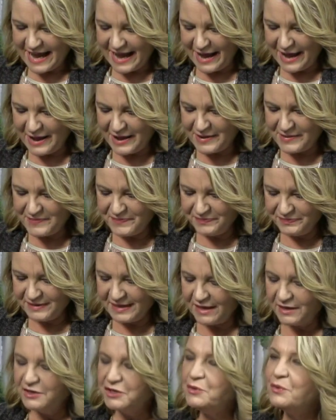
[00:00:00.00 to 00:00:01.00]
um,
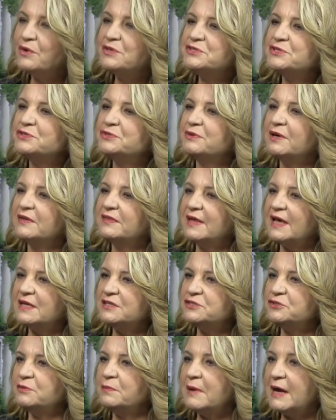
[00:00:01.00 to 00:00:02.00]
now you also direct the
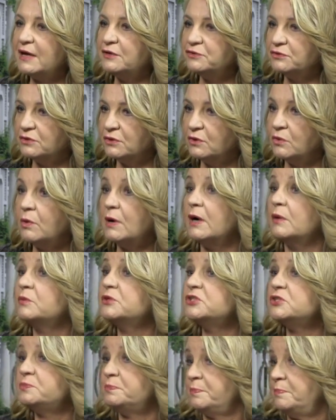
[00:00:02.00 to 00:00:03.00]
SU Madrigal Choir,
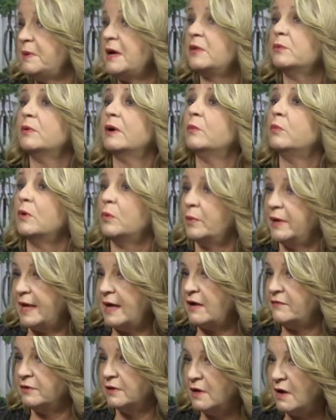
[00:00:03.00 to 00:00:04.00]
which is, by the way, what we
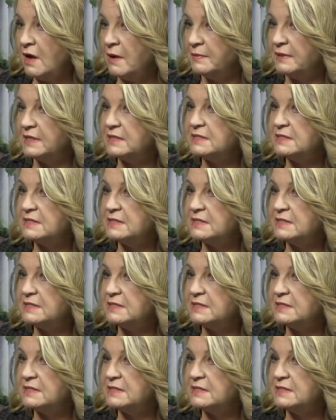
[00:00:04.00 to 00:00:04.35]
have in common